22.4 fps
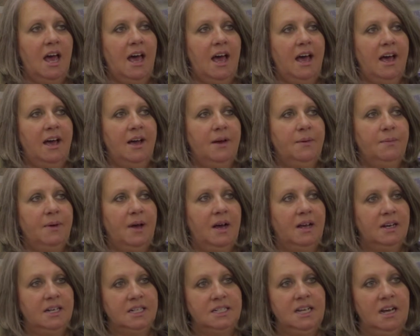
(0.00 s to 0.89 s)

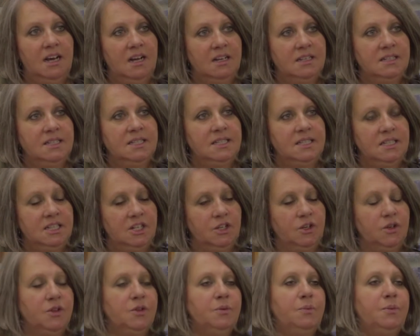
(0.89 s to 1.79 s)
And it has, you
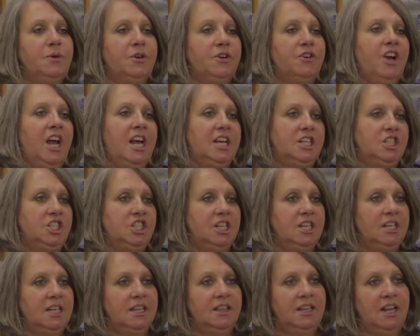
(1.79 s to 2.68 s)
know, the
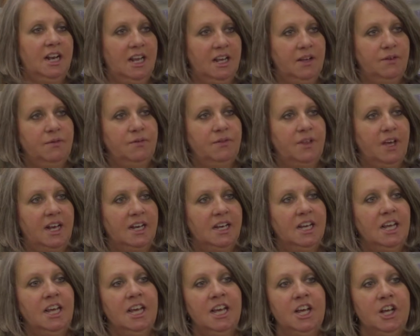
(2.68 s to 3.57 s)
progression in their life
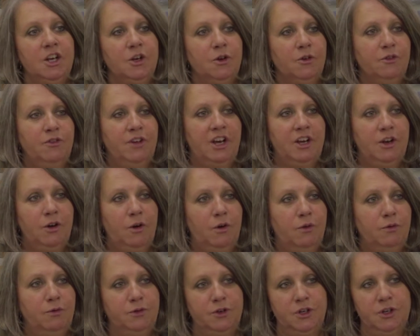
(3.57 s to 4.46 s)
then. You know, very
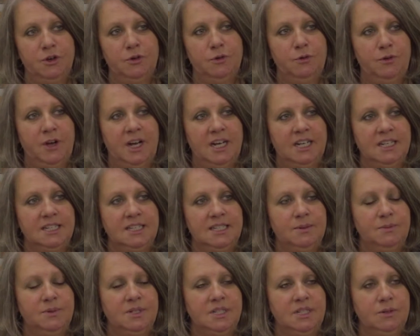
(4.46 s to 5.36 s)
often you'll find
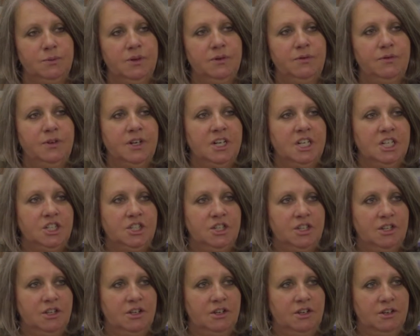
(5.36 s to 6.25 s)
somebody will finish
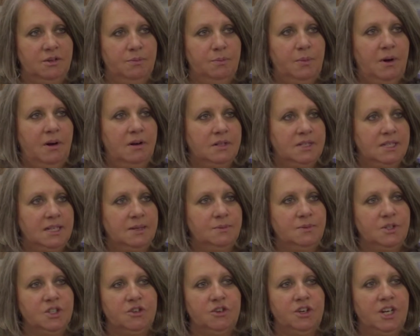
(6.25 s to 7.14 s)
the
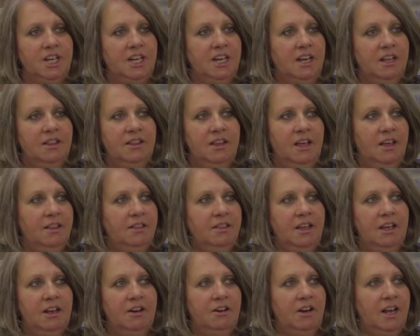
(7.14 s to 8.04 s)
part-time degree and then
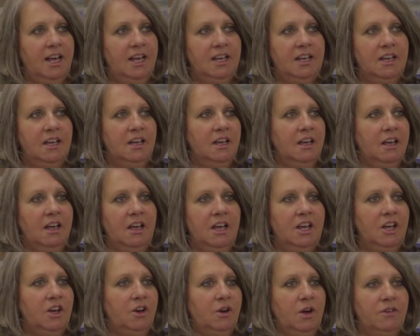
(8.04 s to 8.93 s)
they're like,
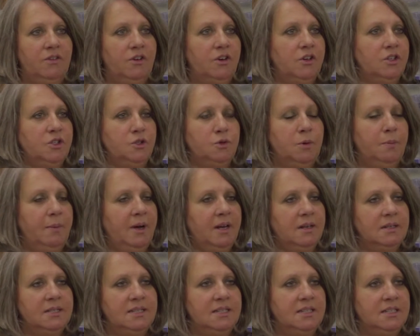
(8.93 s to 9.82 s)
you know, I've got to do a
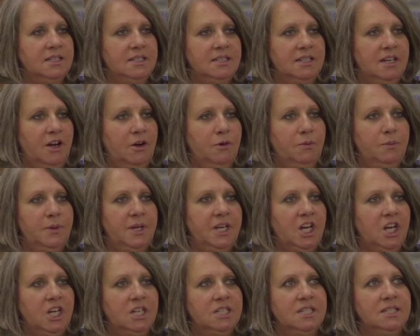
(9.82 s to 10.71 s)
master's now
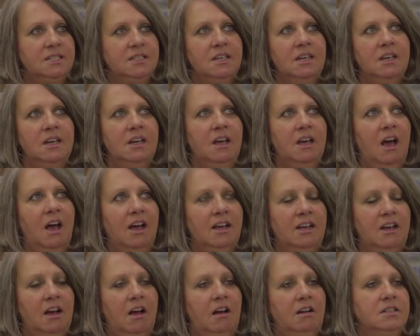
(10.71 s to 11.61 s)
because I
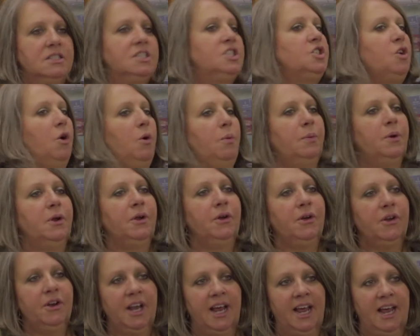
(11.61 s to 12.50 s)
can't stop
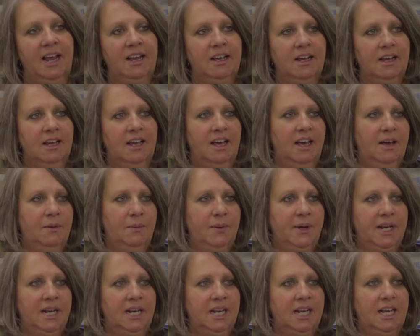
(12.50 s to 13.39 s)
learning. I
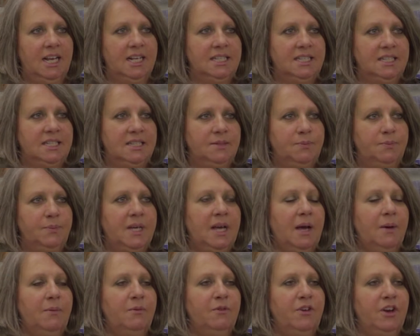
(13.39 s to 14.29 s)
mean, it's
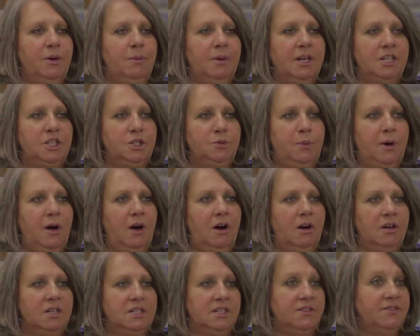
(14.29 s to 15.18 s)
become very much
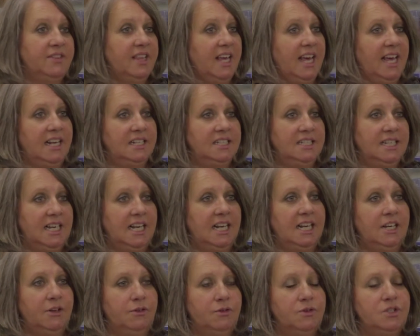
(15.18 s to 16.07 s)
part of their
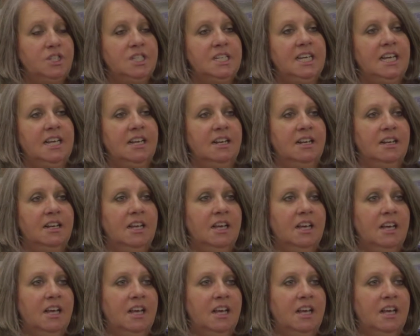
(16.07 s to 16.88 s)
daily routine.